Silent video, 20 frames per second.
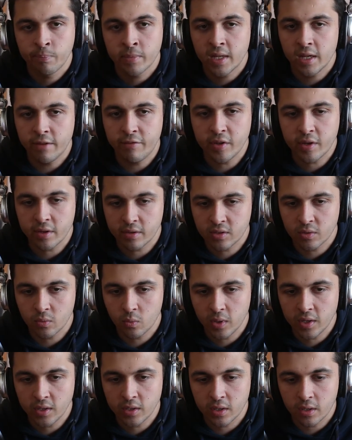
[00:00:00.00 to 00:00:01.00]
If you go to
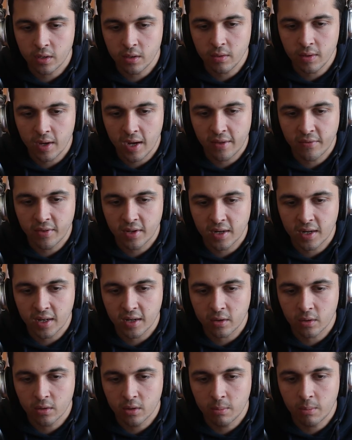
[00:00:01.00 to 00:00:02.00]
Window and then
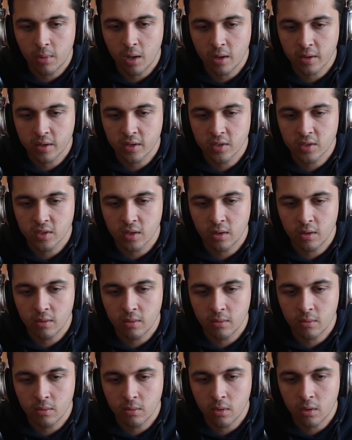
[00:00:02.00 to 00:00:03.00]
click on the markers
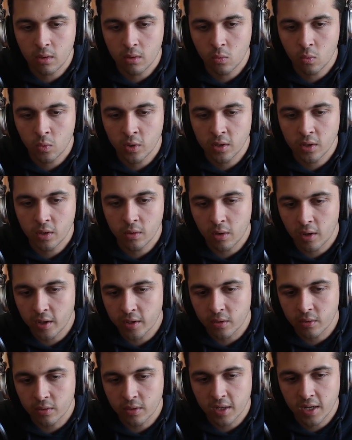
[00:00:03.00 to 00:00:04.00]
window
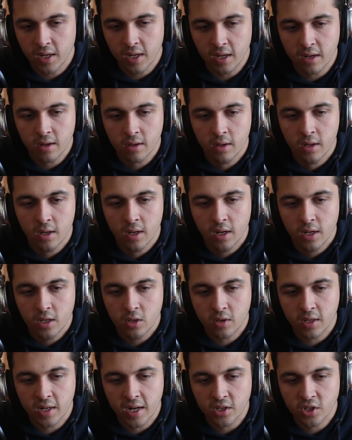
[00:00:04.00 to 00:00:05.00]
icon here,
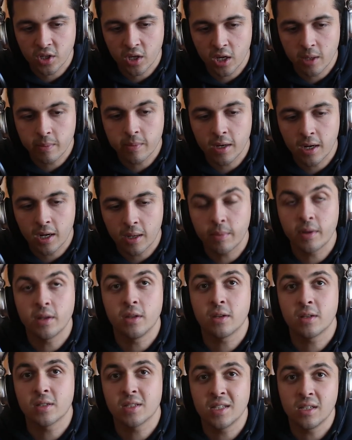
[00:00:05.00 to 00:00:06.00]
you can actually open it up and you
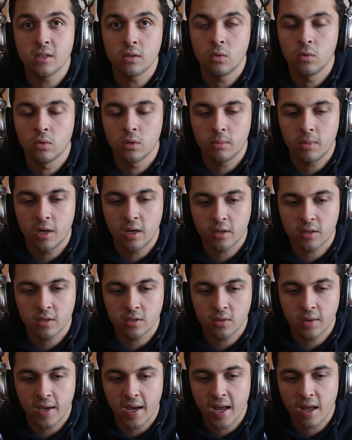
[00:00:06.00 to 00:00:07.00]
can see all the markers
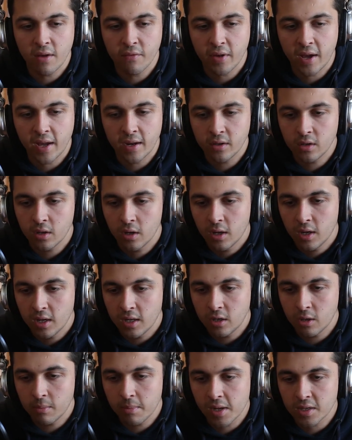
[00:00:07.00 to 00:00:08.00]
you have, and
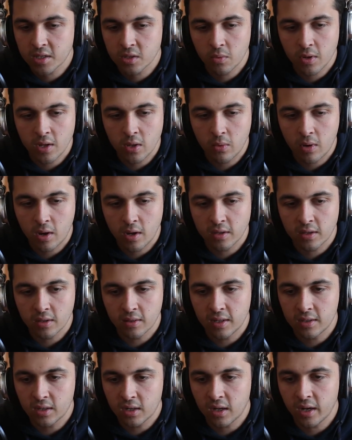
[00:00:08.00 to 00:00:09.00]
no matter where you are you can
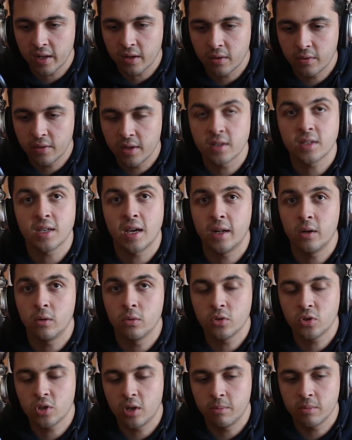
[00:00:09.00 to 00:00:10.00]
then click on this and it will
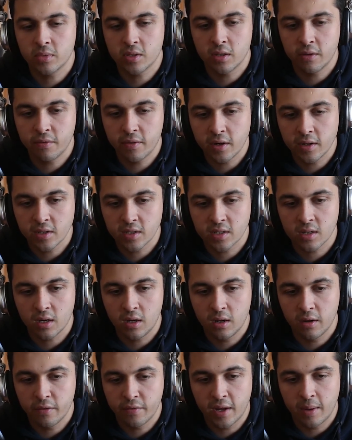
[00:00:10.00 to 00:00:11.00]
jump to the very
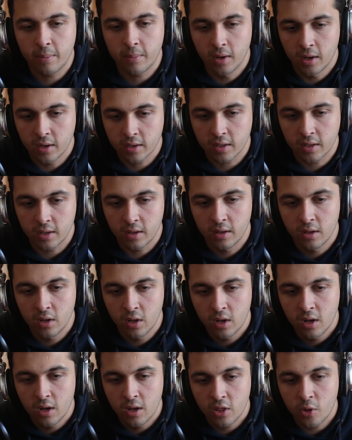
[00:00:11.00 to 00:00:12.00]
start of that marker.
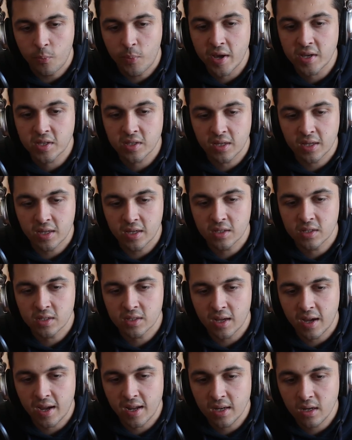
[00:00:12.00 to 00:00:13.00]
The best thing is
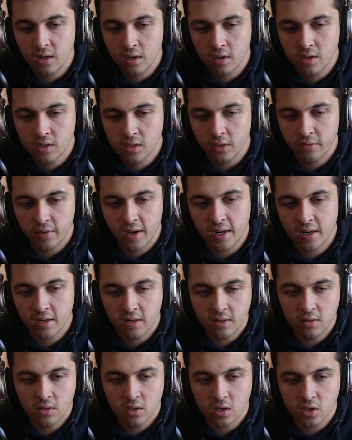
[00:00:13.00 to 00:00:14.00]
that any notes you've added
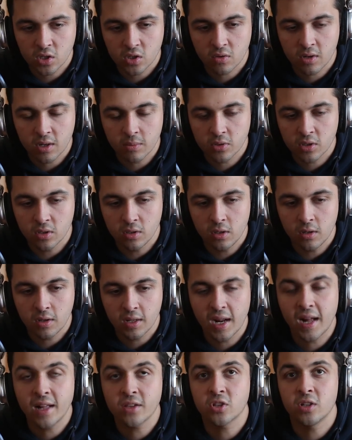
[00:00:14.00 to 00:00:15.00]
in the description, you
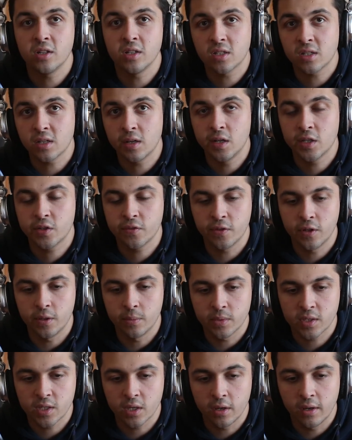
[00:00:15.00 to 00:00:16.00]
can actually search for
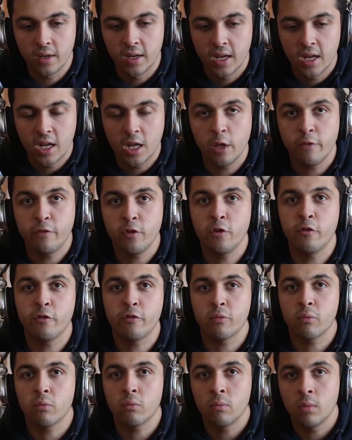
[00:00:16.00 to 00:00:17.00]
them. So if
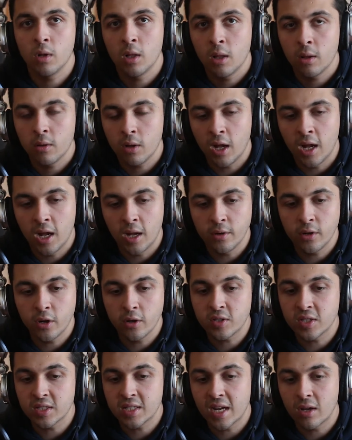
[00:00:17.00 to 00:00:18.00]
you've
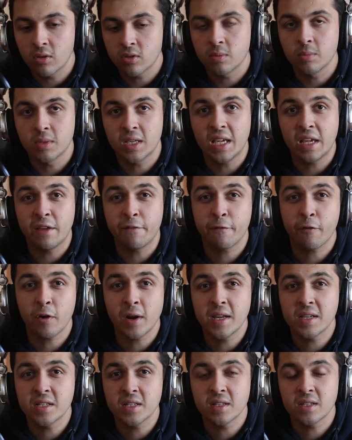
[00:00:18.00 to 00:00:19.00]
noted down some key
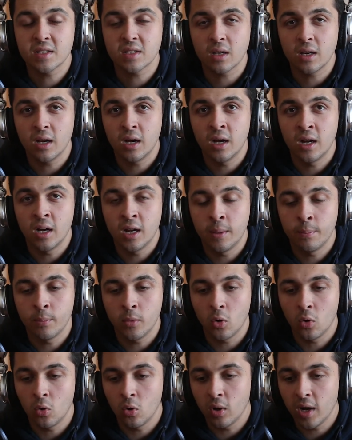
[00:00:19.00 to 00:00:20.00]
phrases
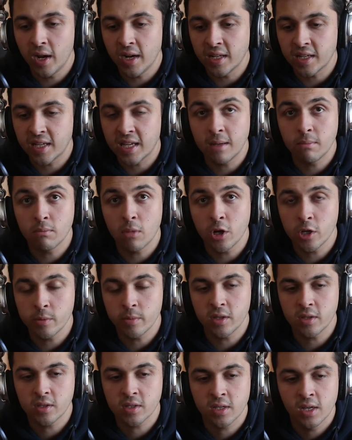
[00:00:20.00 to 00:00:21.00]
or any key
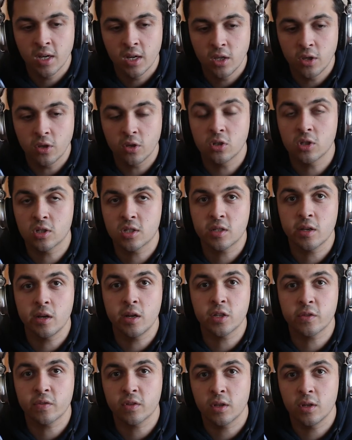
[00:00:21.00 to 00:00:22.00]
moments, you can just
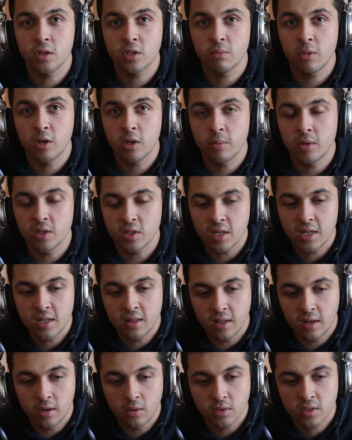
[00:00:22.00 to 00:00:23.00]
search for those moments in
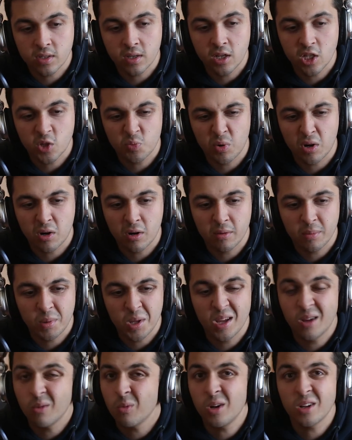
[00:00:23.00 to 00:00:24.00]
the little search bar up
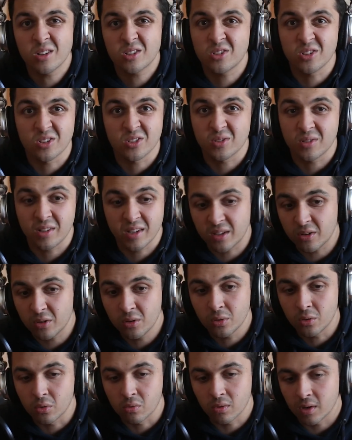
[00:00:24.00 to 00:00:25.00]
here. Works just like
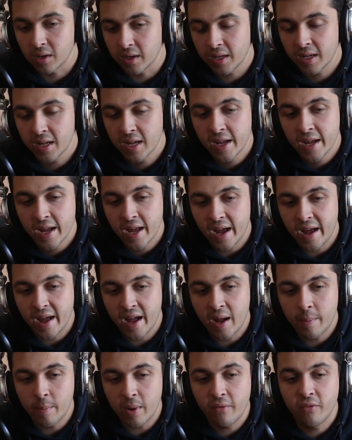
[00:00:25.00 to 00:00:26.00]
Google really,
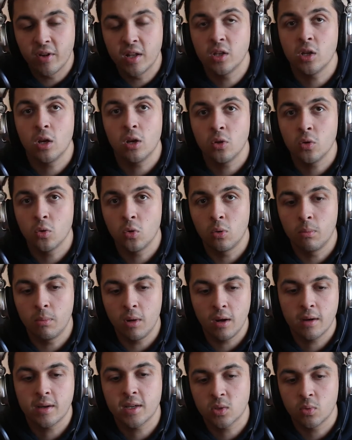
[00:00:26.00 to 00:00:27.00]
and then your
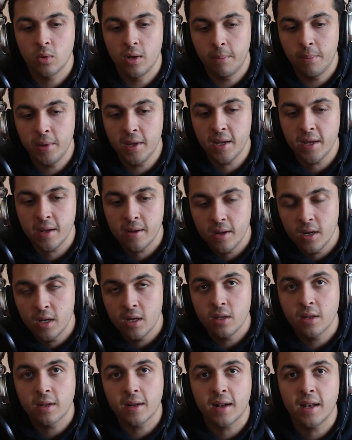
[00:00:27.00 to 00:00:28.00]
markers will appear.
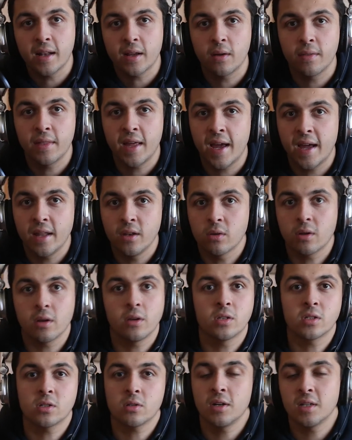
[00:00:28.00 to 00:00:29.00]
You can click on that and you'll go
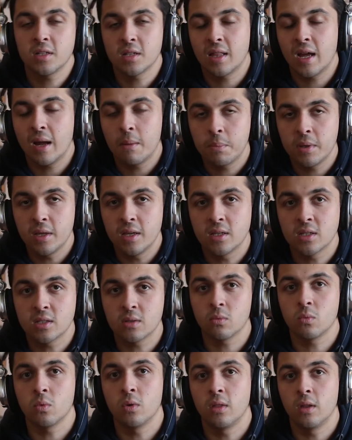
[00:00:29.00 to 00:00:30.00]
straight to that piece
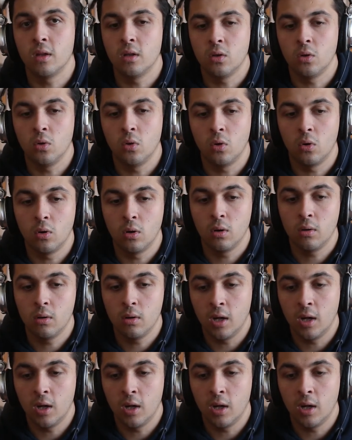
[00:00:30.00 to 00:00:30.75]
within your